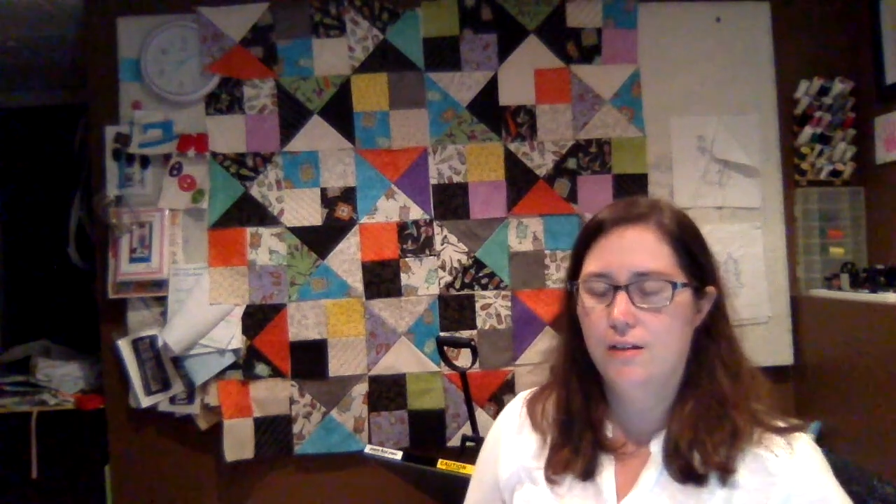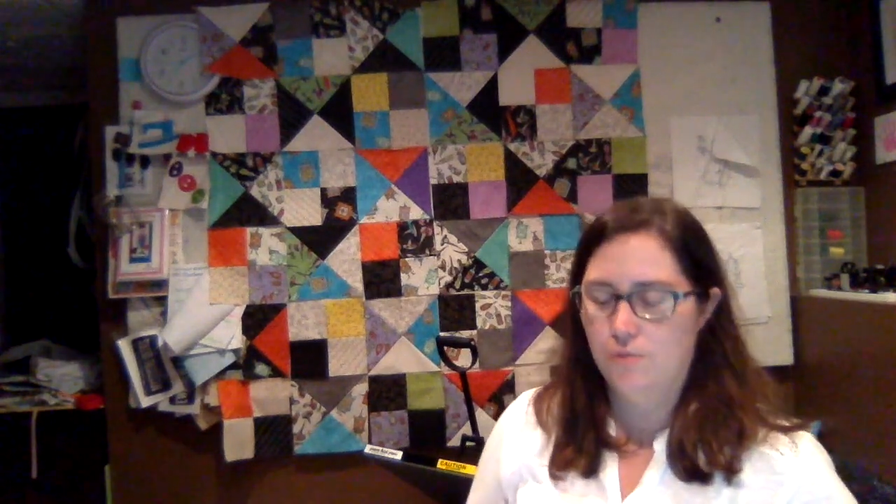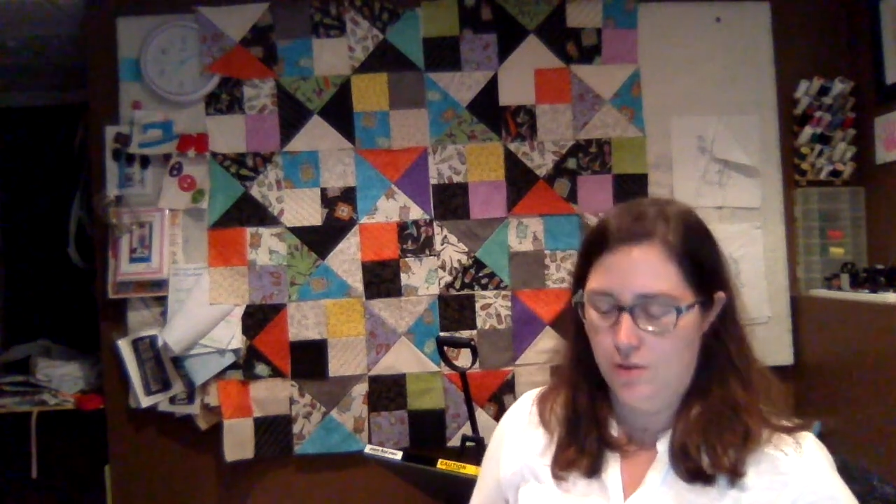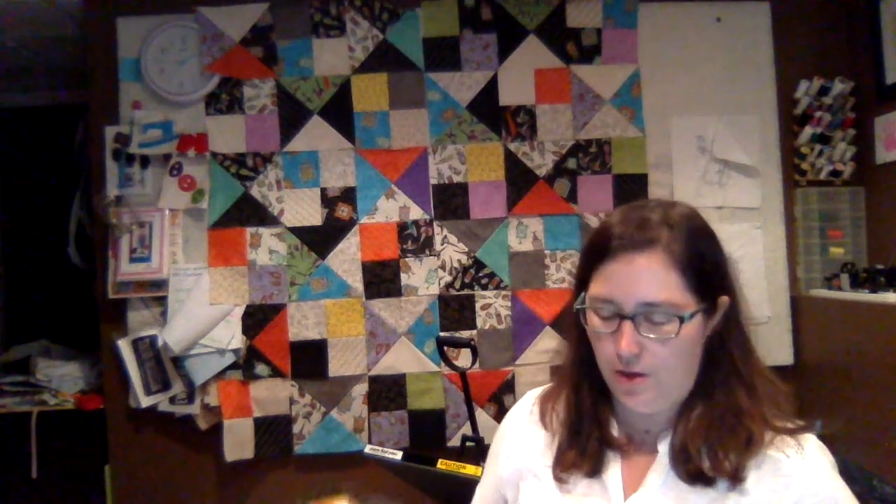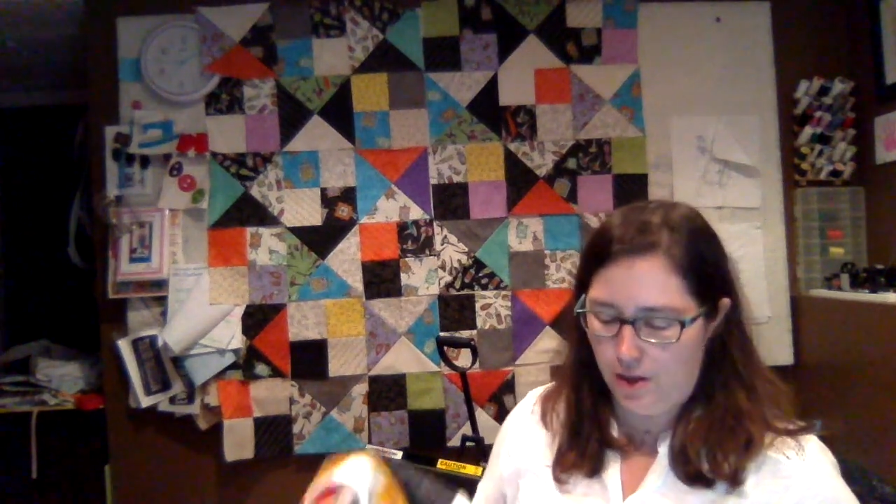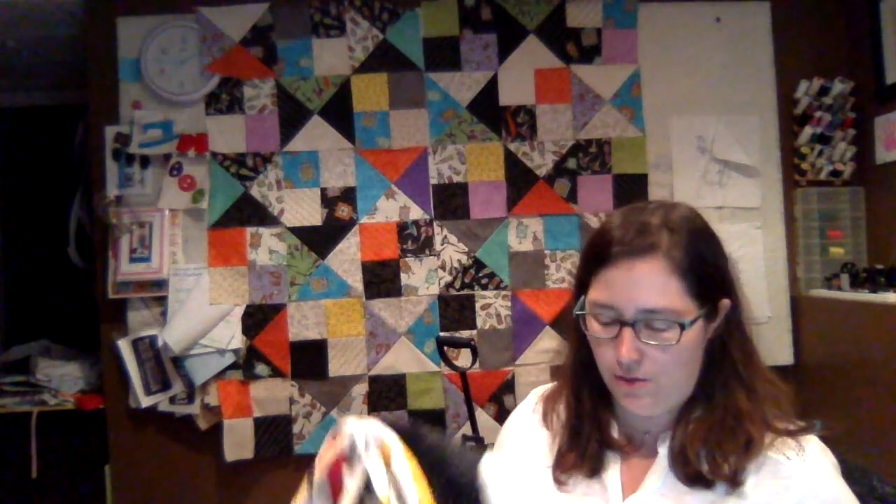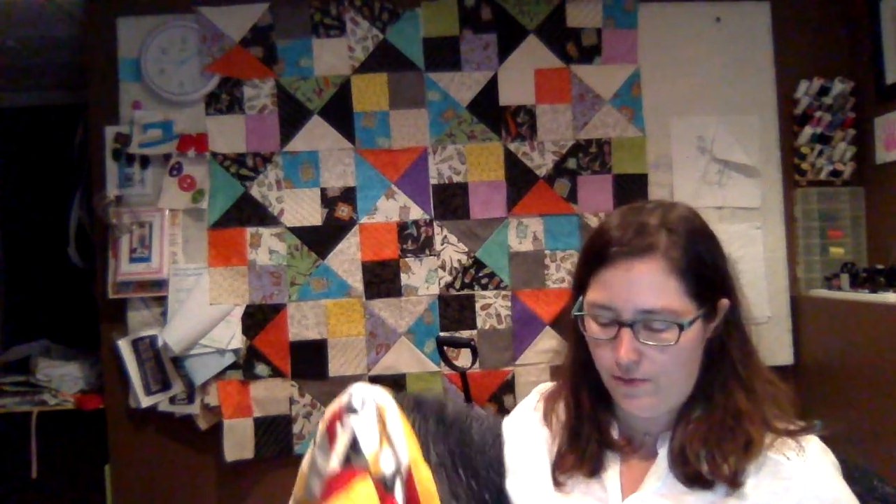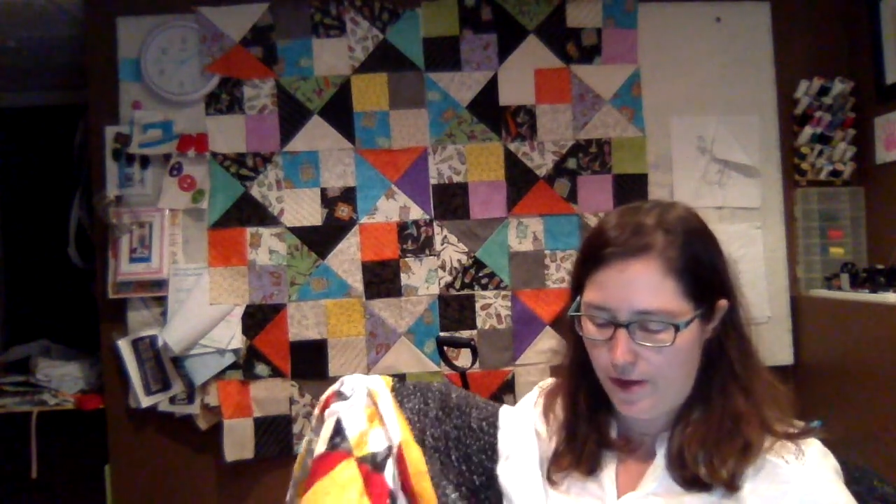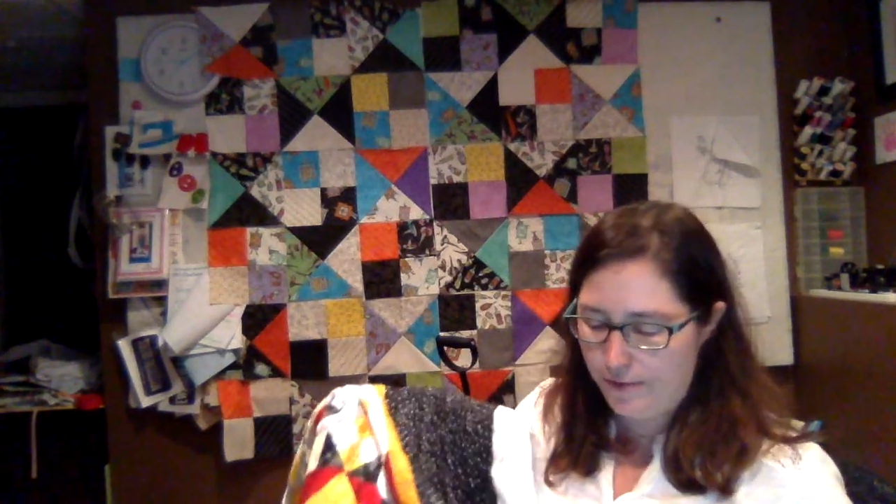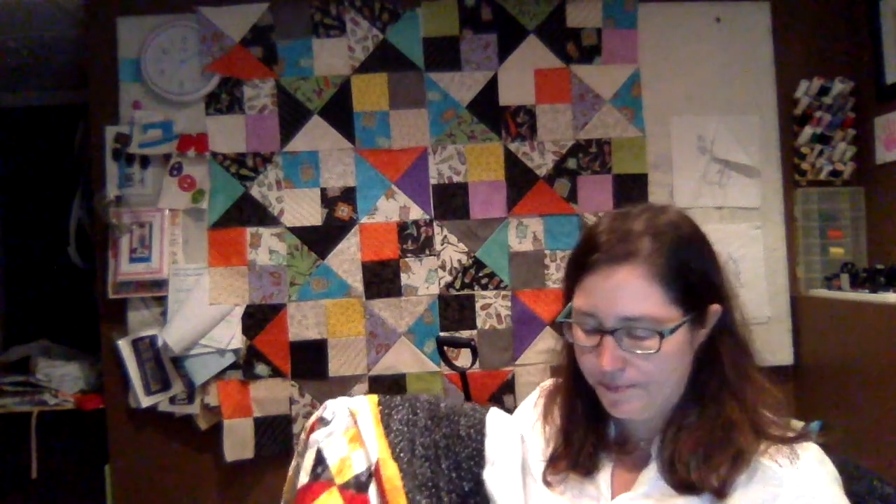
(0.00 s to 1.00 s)
is when you get the
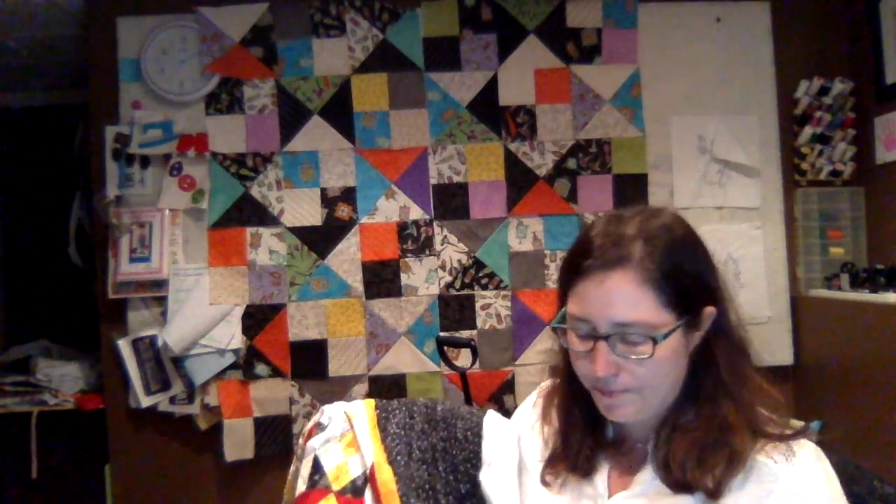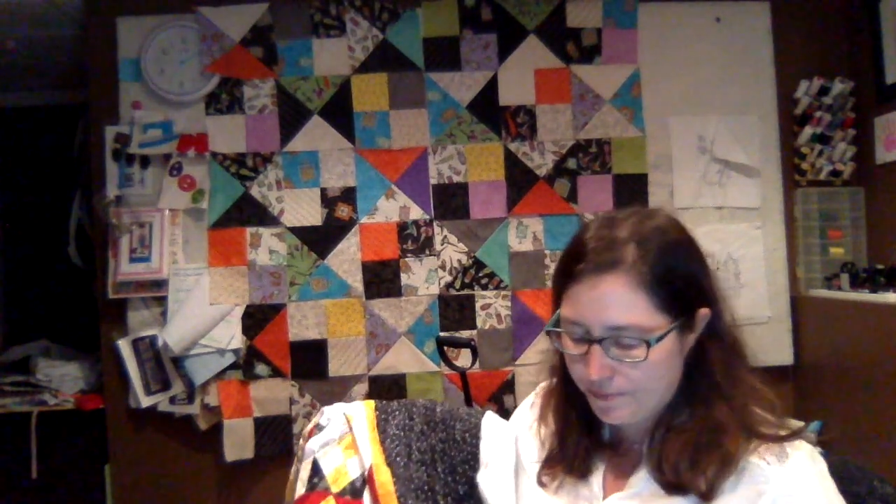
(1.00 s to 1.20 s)
reveal.